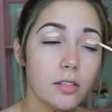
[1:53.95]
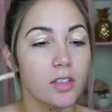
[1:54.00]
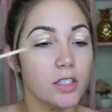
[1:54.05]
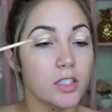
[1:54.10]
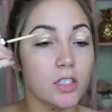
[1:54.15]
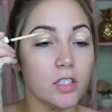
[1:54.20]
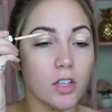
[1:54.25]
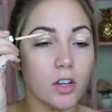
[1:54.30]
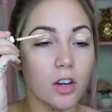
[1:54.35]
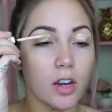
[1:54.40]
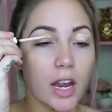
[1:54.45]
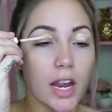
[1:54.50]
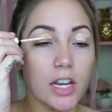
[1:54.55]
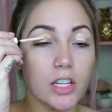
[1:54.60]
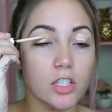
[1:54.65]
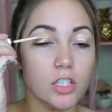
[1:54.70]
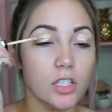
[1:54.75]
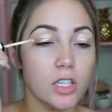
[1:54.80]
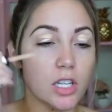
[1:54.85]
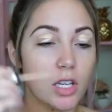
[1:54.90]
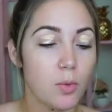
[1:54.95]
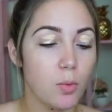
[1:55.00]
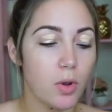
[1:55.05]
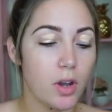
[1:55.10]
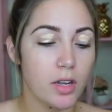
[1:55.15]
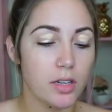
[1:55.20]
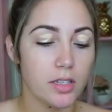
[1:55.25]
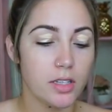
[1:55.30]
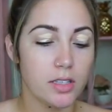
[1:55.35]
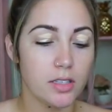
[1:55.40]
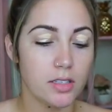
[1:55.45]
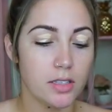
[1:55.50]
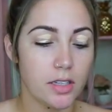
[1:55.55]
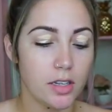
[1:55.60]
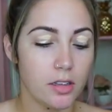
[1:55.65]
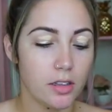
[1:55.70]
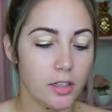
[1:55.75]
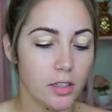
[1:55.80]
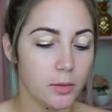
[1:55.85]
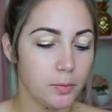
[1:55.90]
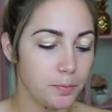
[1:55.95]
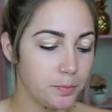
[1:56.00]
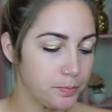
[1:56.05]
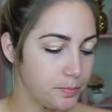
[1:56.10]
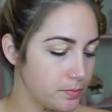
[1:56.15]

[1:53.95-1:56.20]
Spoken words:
This is their HD Wand concealer.